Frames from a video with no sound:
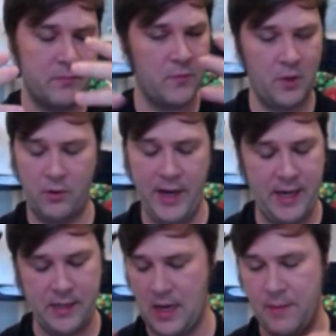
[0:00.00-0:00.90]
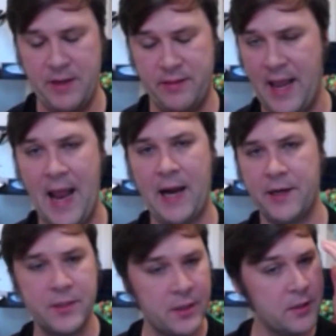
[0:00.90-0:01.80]
great. I mean, the
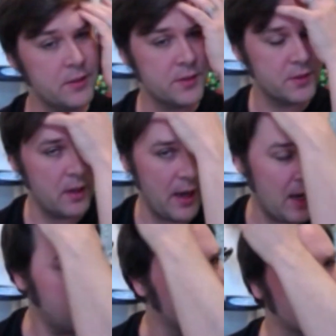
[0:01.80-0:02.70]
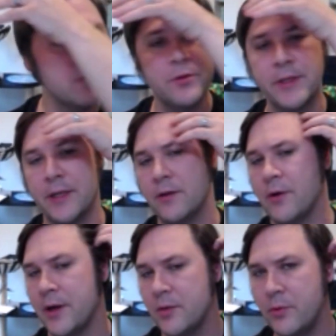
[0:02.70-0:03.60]
actors, absolutely
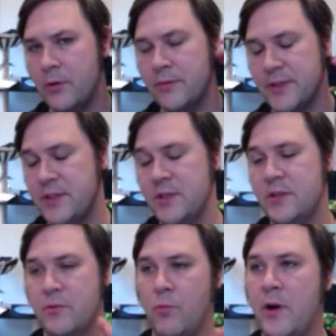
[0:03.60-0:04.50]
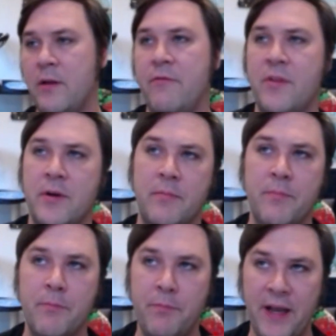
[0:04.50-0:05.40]
incredible. This is one of the
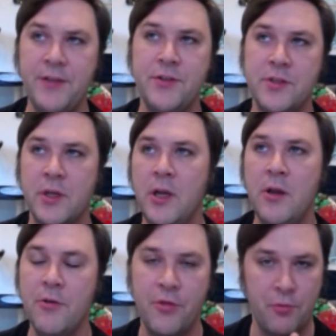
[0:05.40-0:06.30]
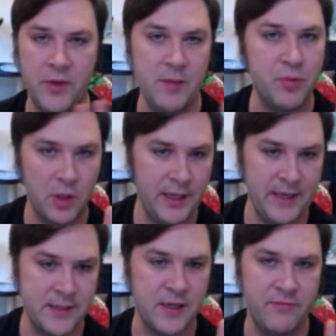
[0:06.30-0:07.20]
best 3
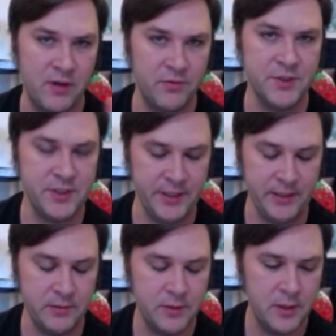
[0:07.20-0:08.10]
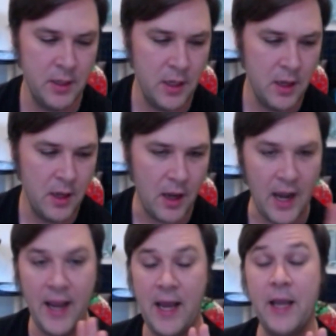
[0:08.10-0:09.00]
plays I've ever seen.
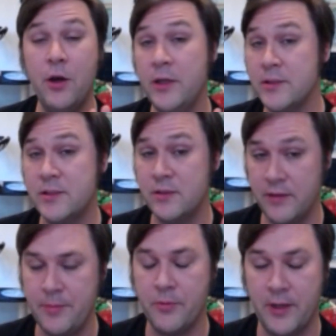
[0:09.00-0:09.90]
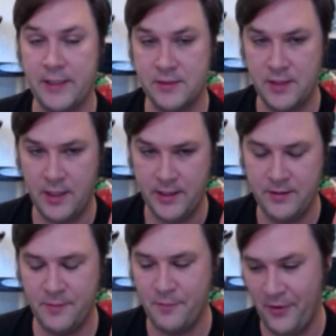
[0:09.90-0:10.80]
I couldn't sleep last night.
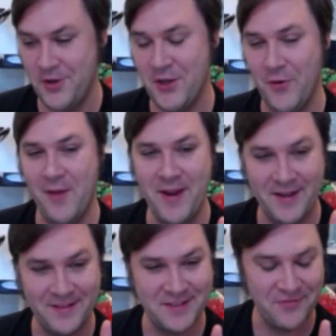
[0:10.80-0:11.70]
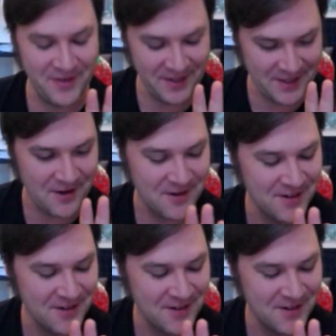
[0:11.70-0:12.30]
Partially why I'm making this video.